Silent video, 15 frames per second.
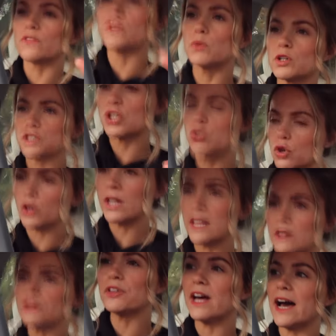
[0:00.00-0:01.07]
if you want to join
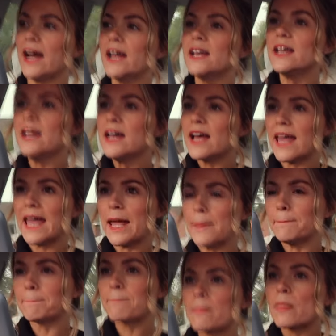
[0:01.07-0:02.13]
in on
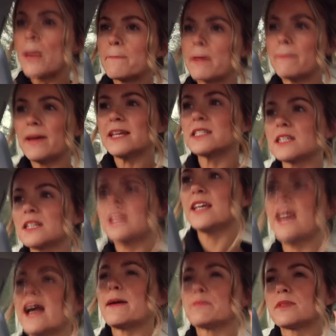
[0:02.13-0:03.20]
that. But basically
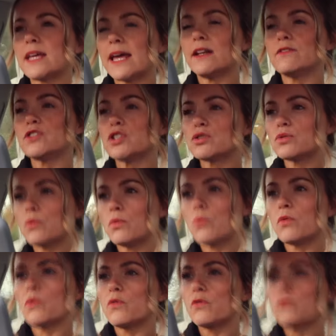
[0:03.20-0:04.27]
I'm kind of just
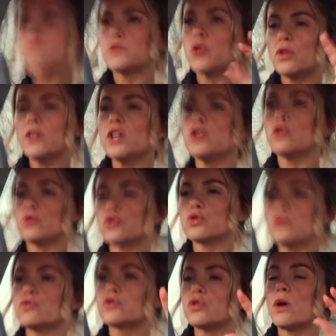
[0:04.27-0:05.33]
doing the
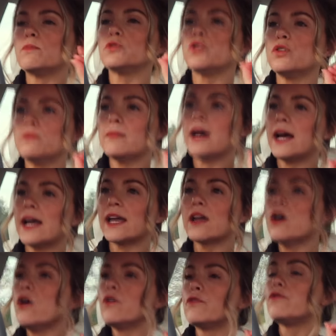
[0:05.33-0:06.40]
usual. So I'm doing my
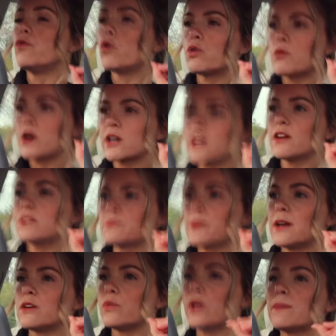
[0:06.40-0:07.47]
4 workouts
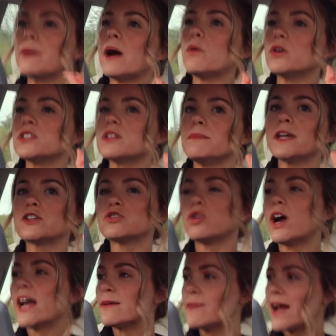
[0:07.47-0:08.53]
per week, but I want to make sure
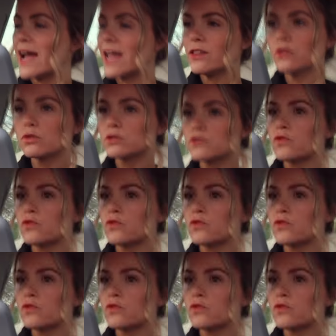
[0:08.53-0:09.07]
I am hitting those